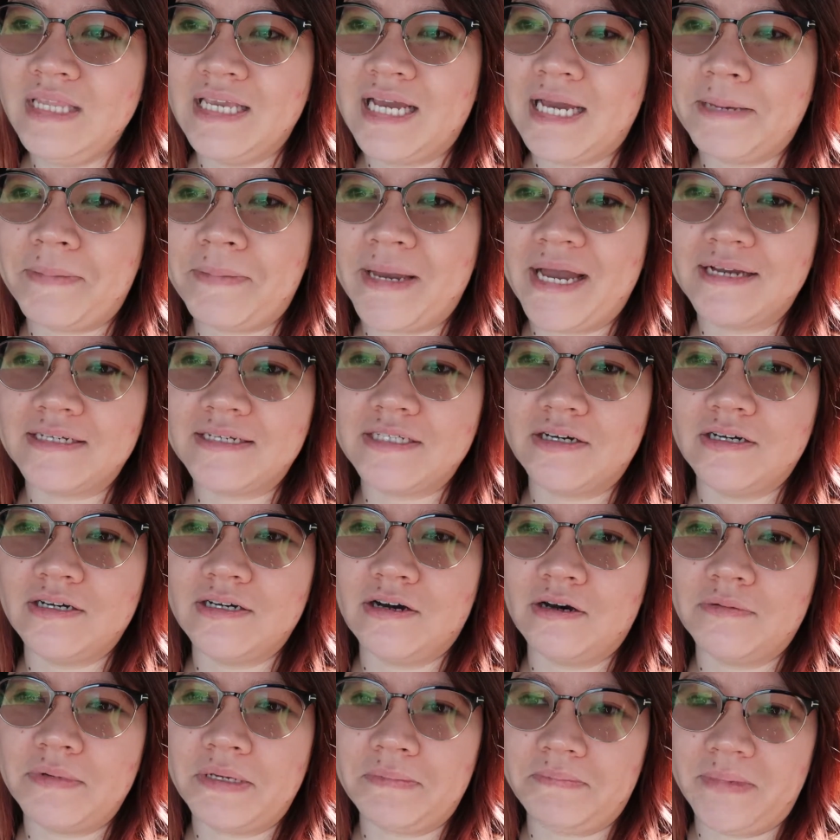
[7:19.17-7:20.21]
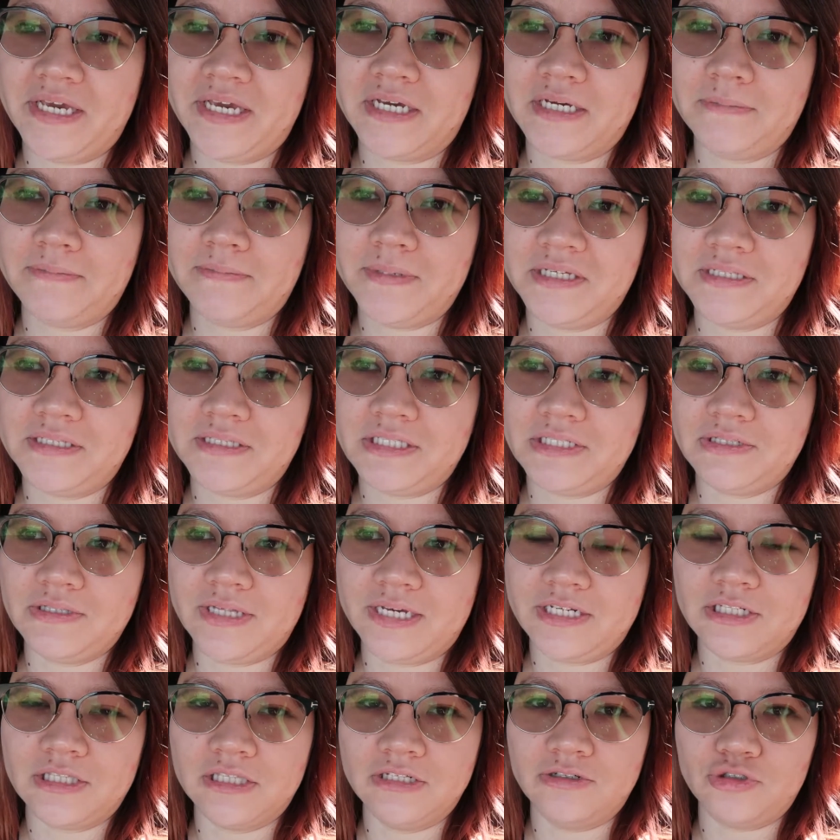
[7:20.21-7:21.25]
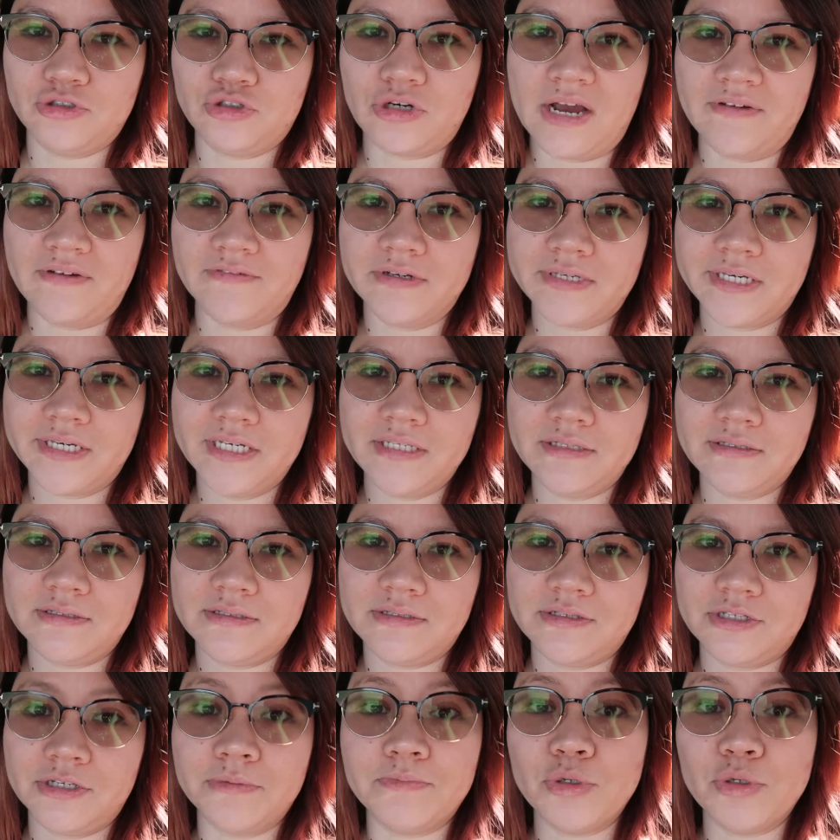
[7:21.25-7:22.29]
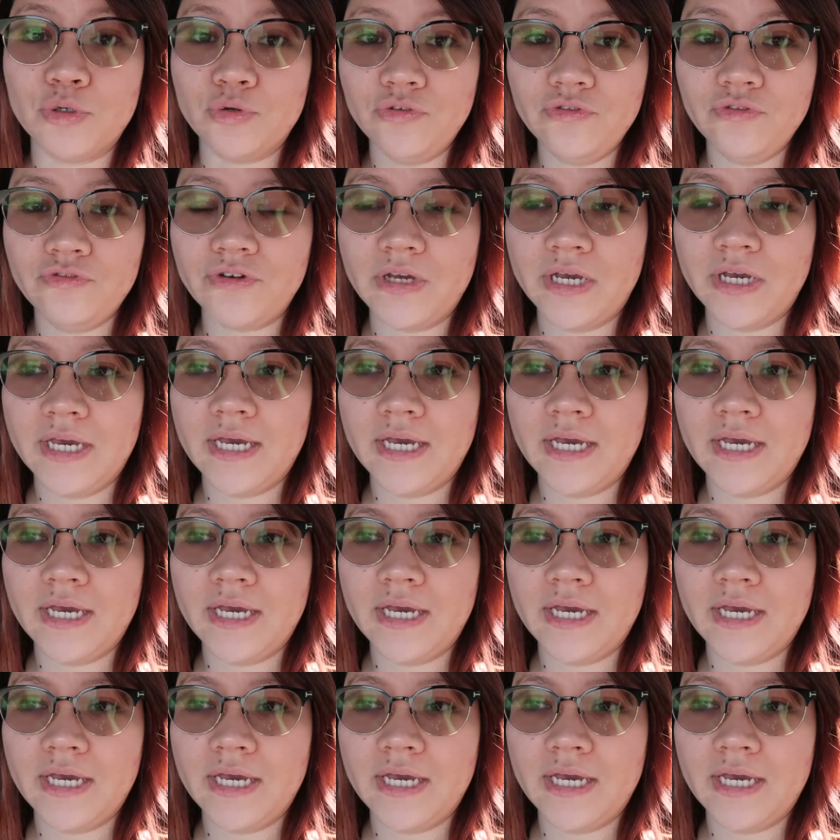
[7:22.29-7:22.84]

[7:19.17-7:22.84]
I packed all my makeup into like little travel kits to move